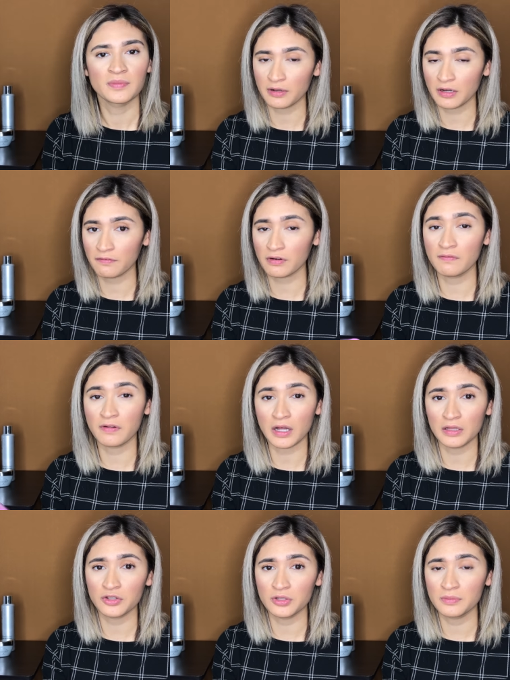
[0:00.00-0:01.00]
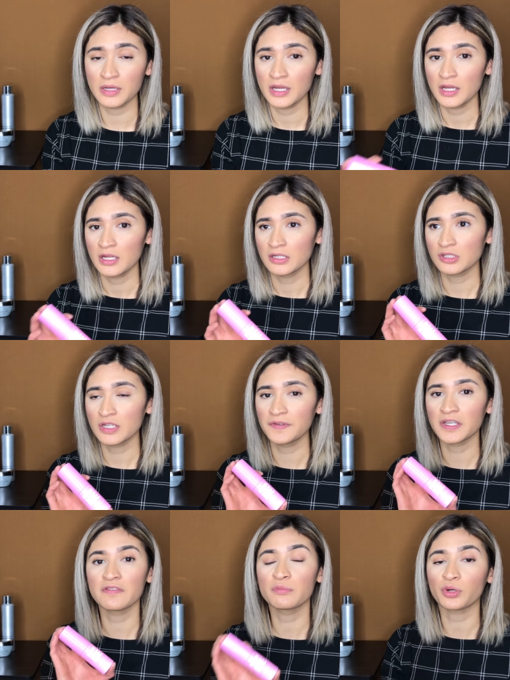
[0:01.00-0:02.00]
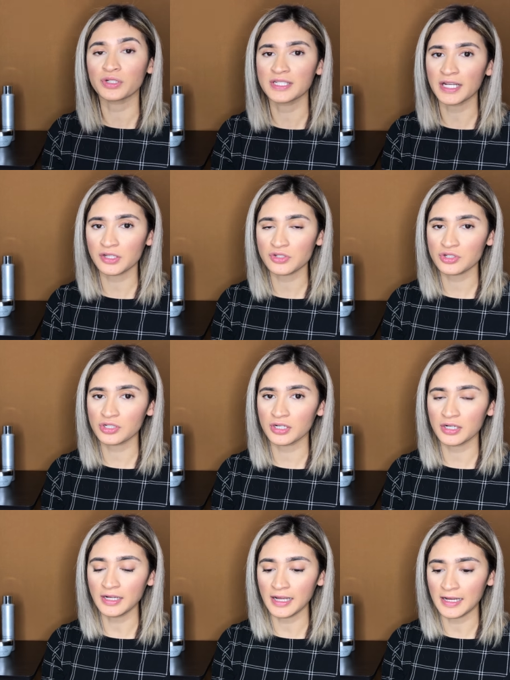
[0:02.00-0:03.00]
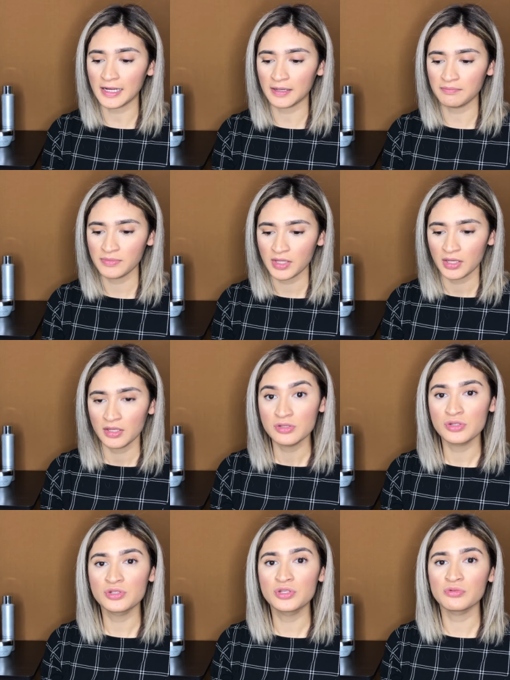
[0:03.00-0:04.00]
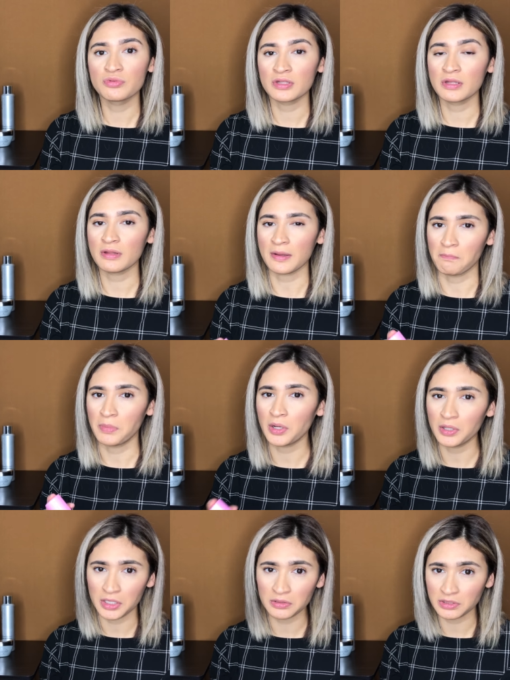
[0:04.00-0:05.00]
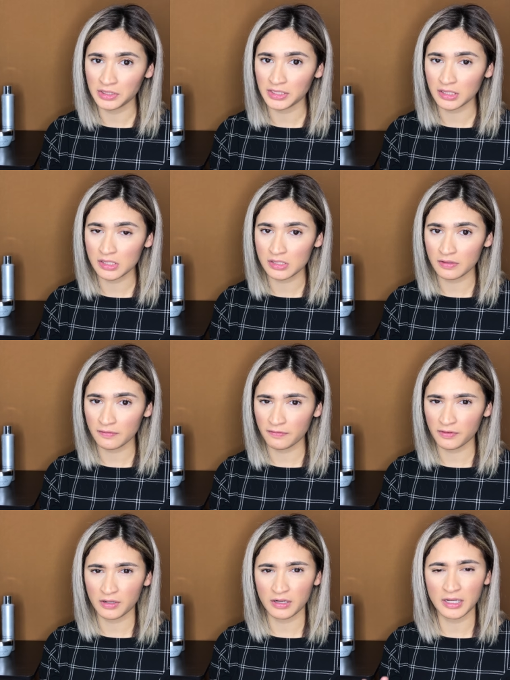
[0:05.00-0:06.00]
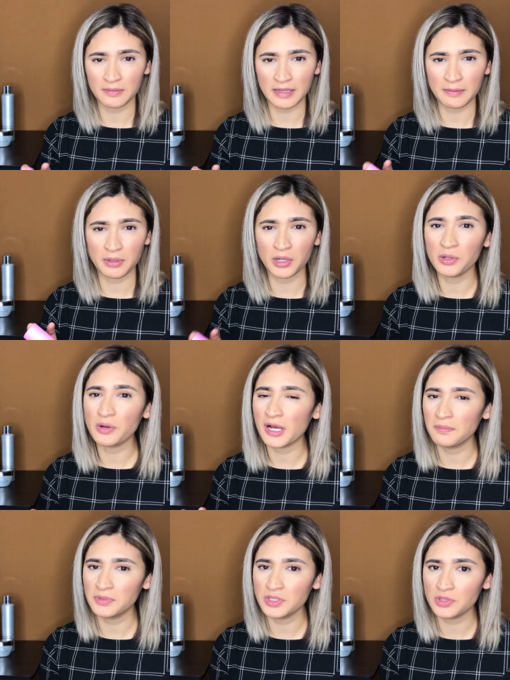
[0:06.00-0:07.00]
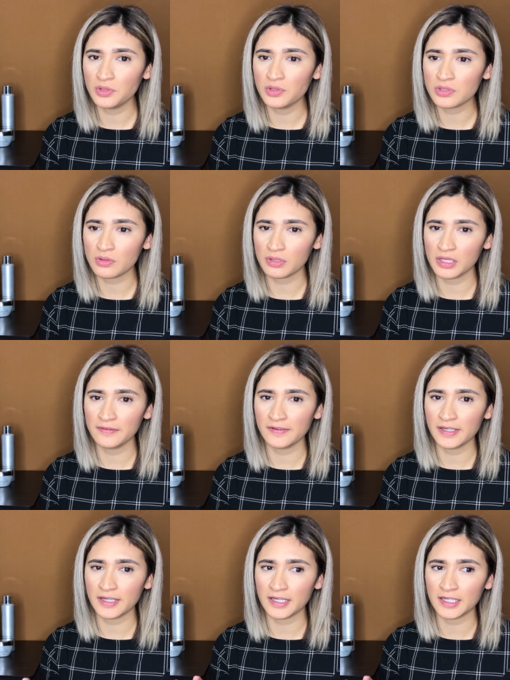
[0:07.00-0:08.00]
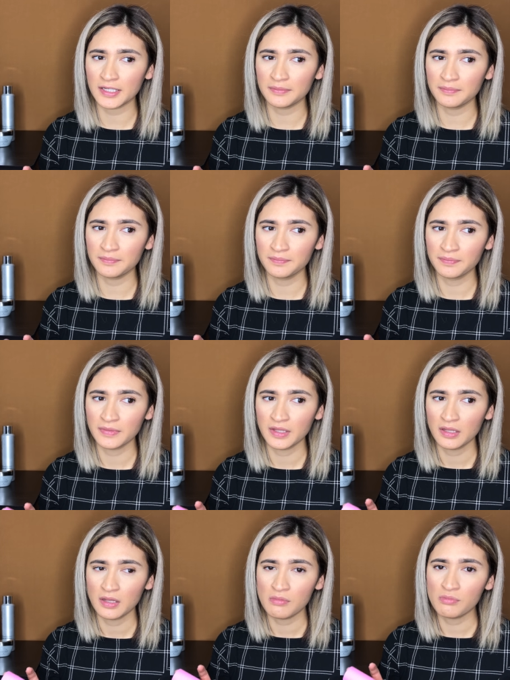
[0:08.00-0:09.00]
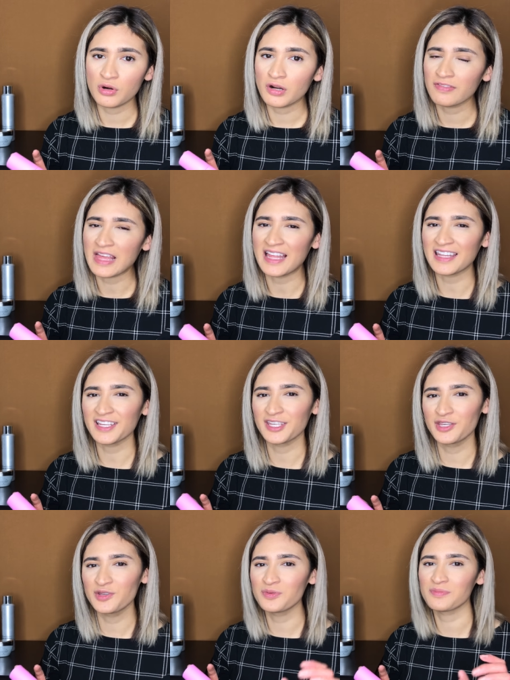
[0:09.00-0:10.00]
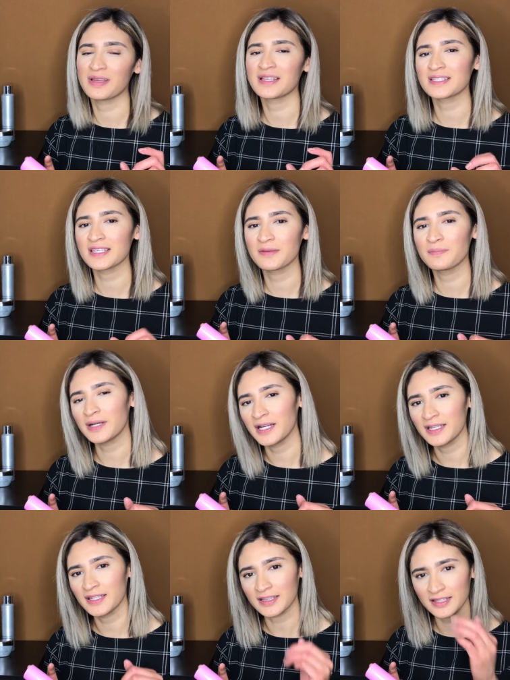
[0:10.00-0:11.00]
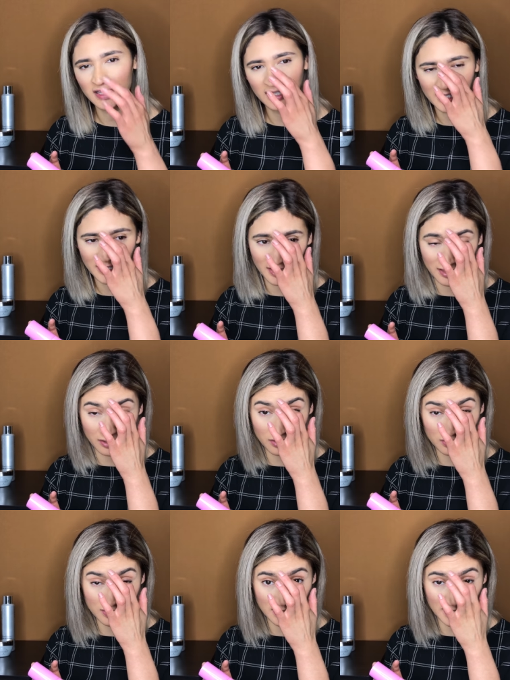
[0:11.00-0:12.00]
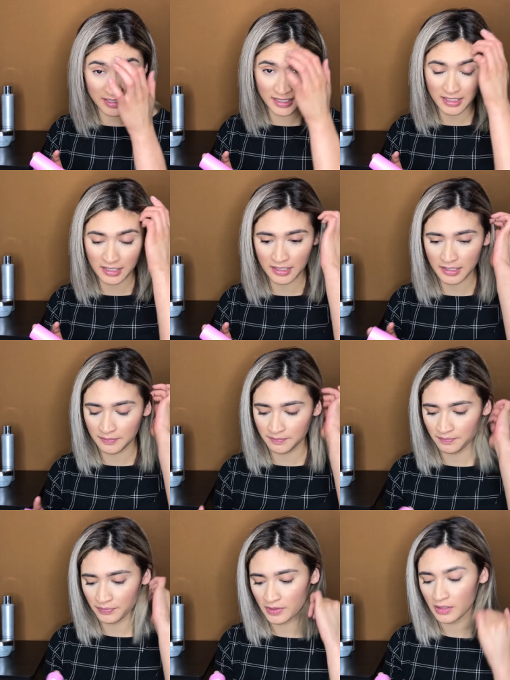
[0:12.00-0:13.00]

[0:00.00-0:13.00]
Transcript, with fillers: powder for volume to even give more texture, um, to do really like boho looks for uh, like boho updos or even um, more of that like cute messy bun that they like, the girls like, um,